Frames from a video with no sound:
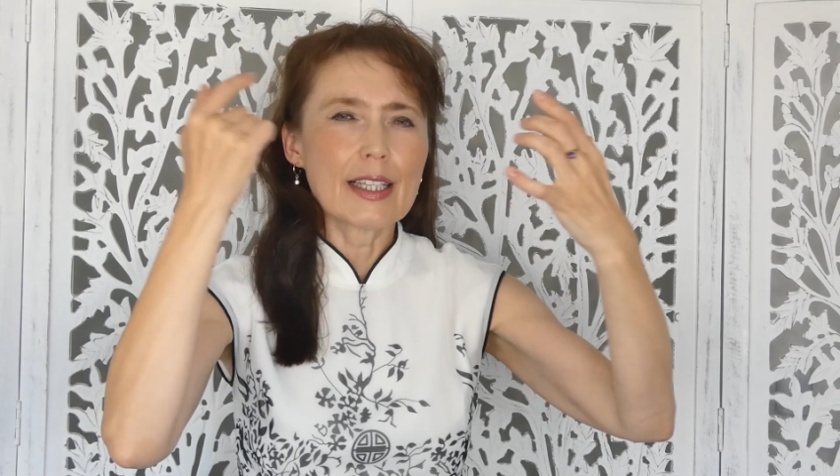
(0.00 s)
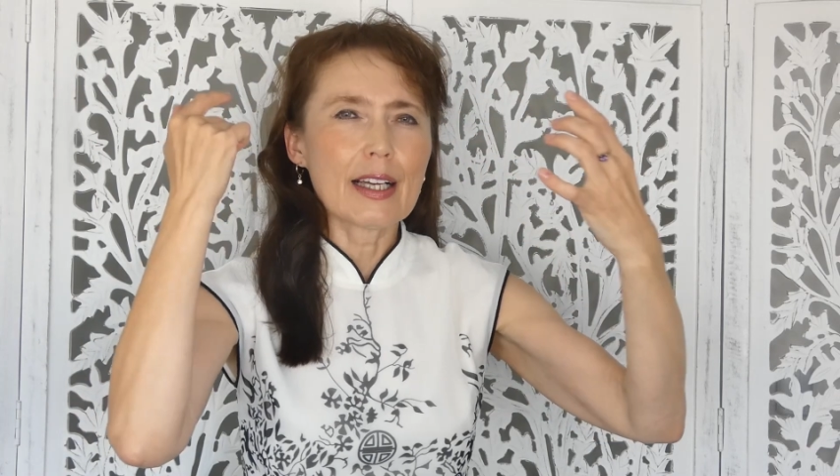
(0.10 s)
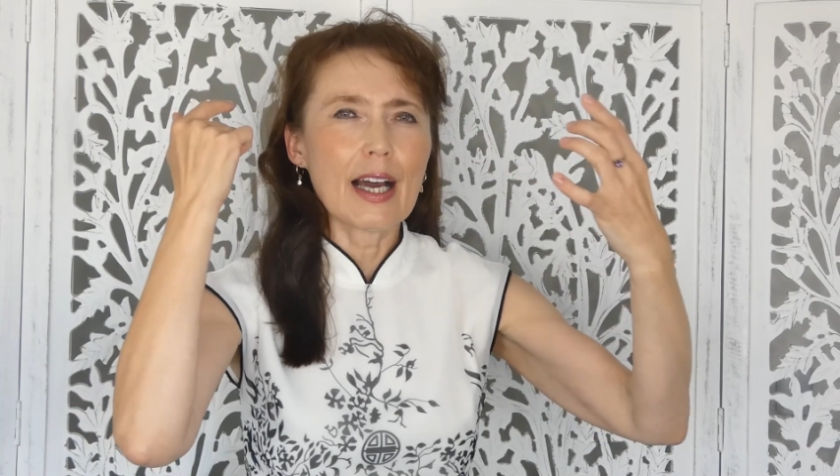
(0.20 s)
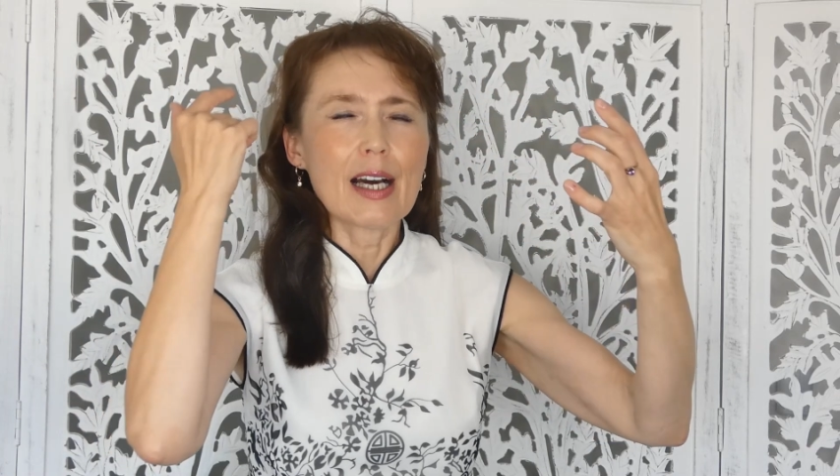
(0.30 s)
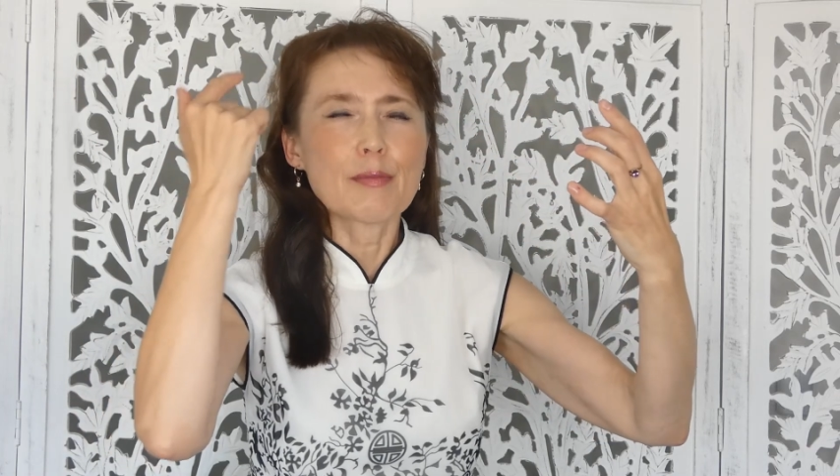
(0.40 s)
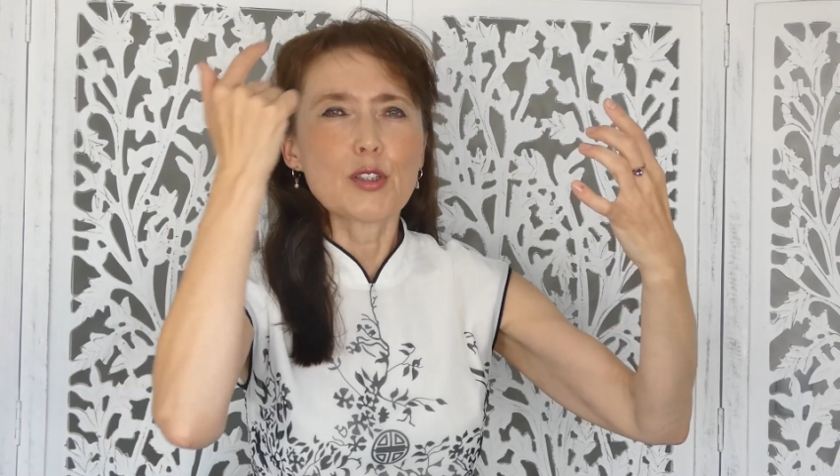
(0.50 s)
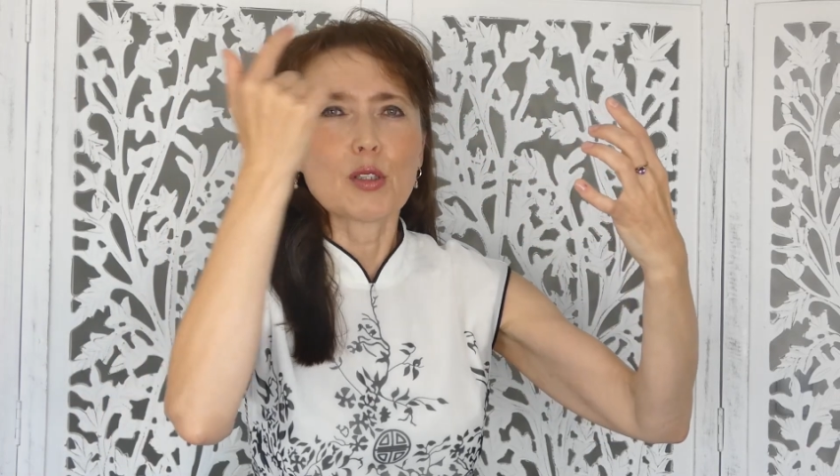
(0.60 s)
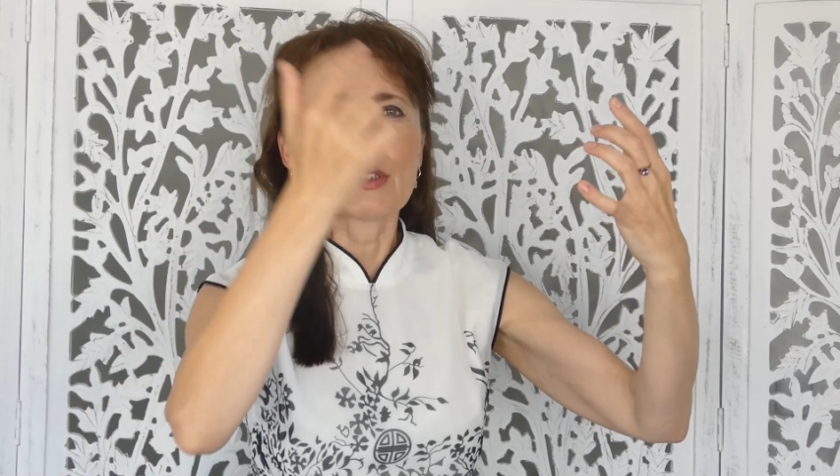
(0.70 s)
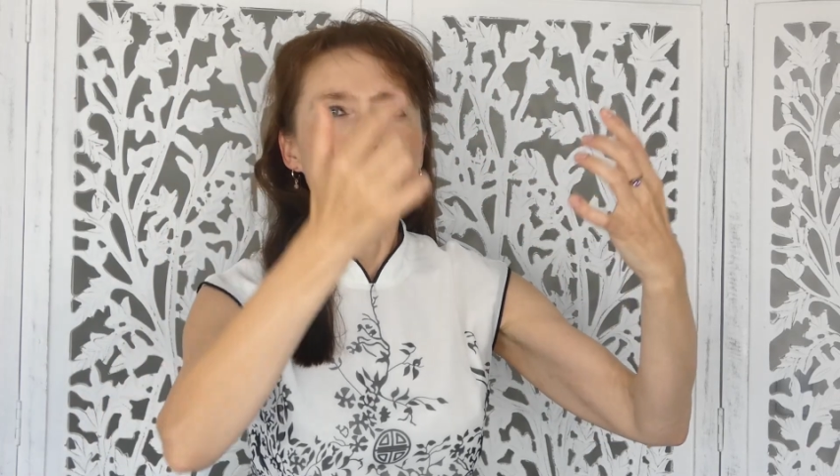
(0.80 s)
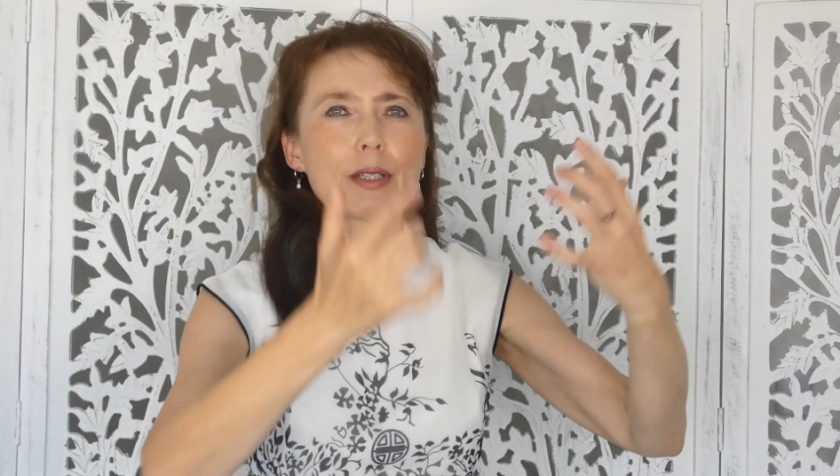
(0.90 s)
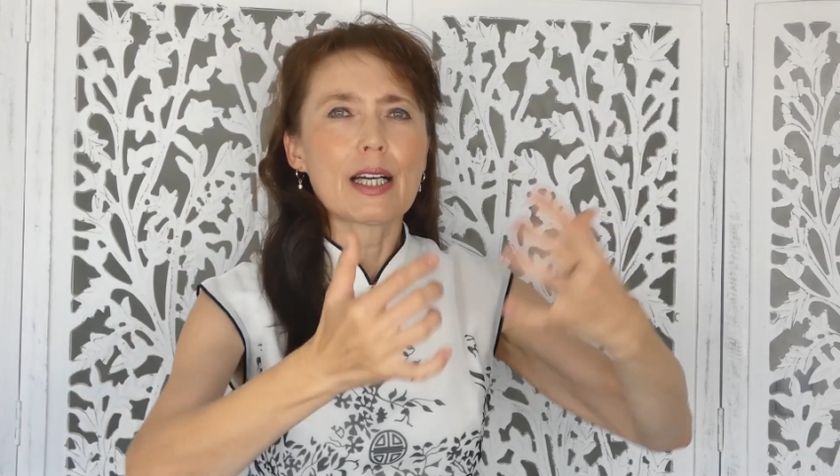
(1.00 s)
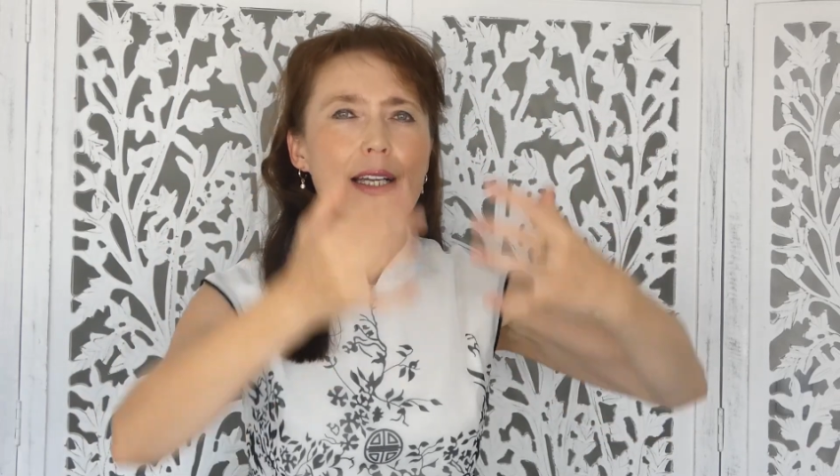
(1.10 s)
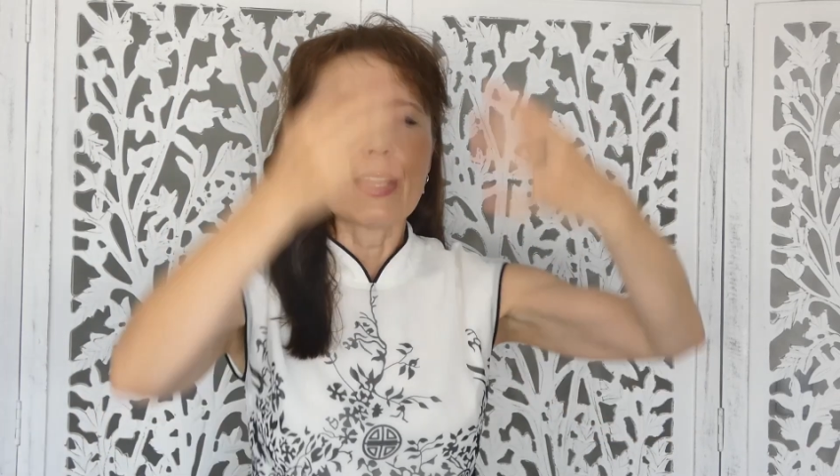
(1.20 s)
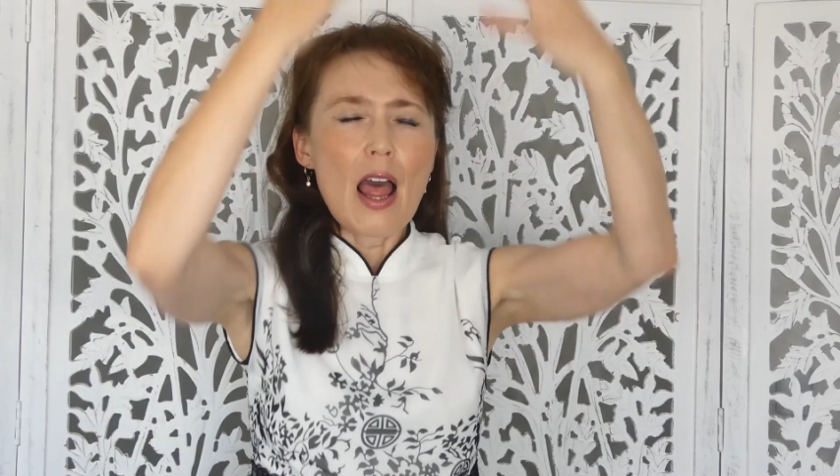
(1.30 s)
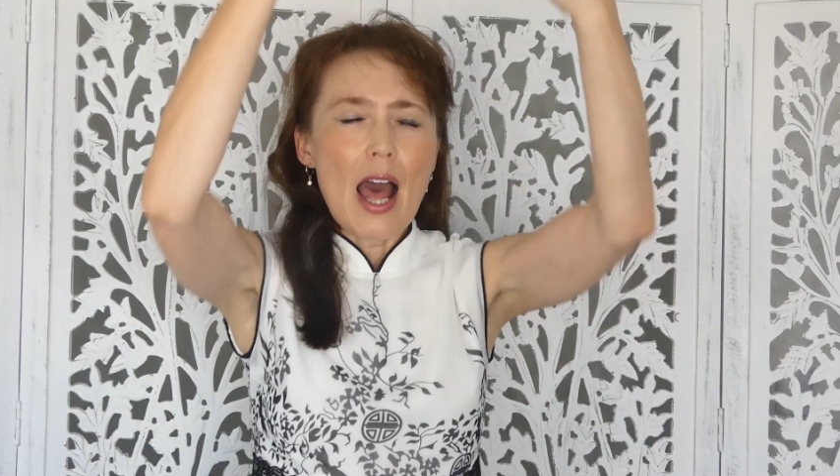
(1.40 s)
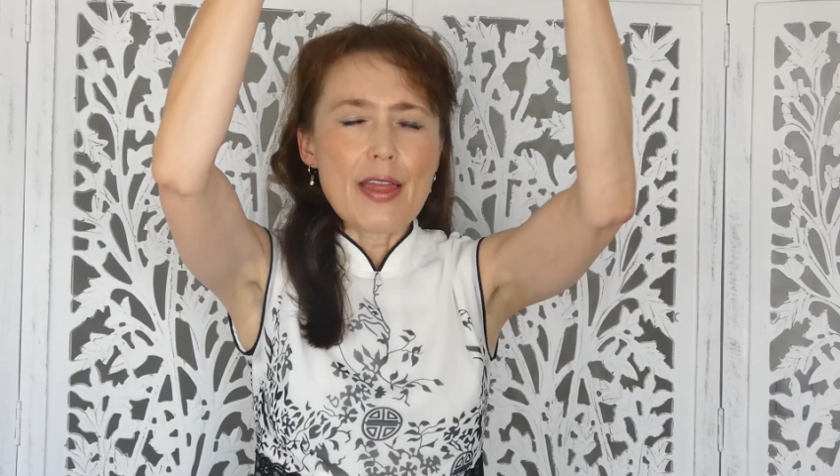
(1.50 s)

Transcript: that comes from the brain,